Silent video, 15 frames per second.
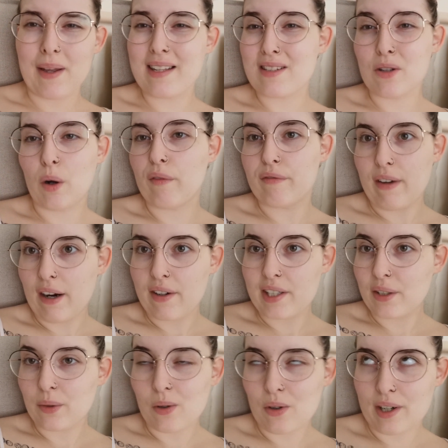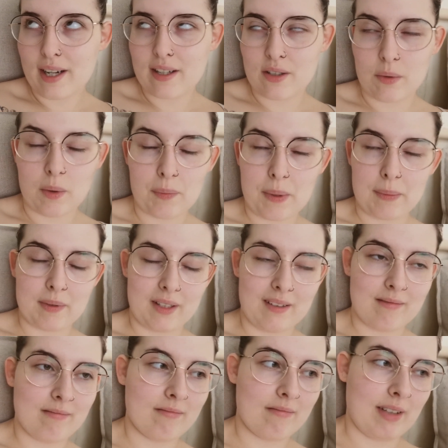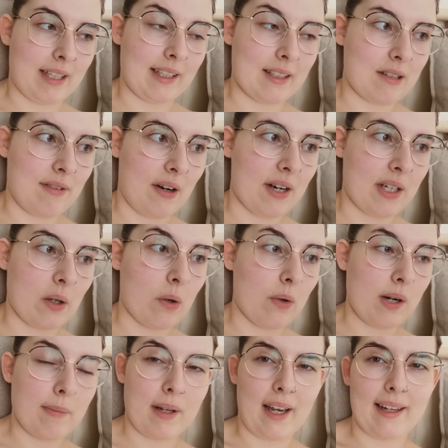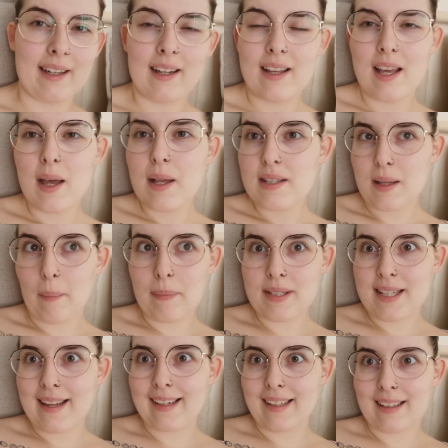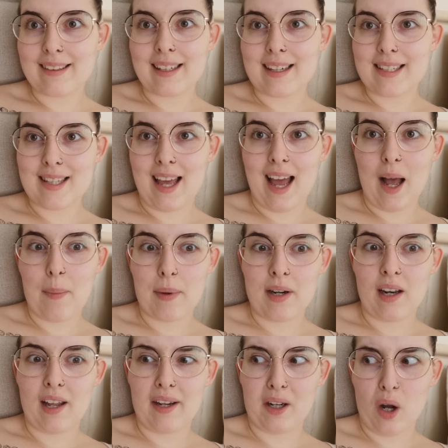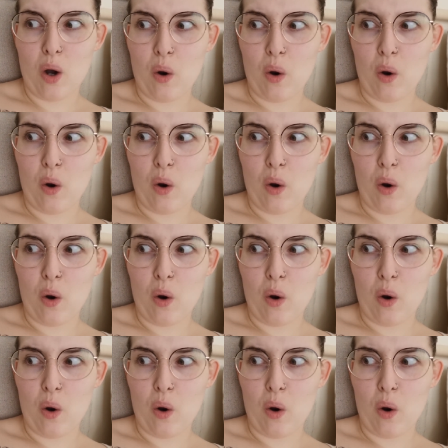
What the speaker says: It's not very gory. I don't want people to think it's very gory, but like some particular things that happen are like,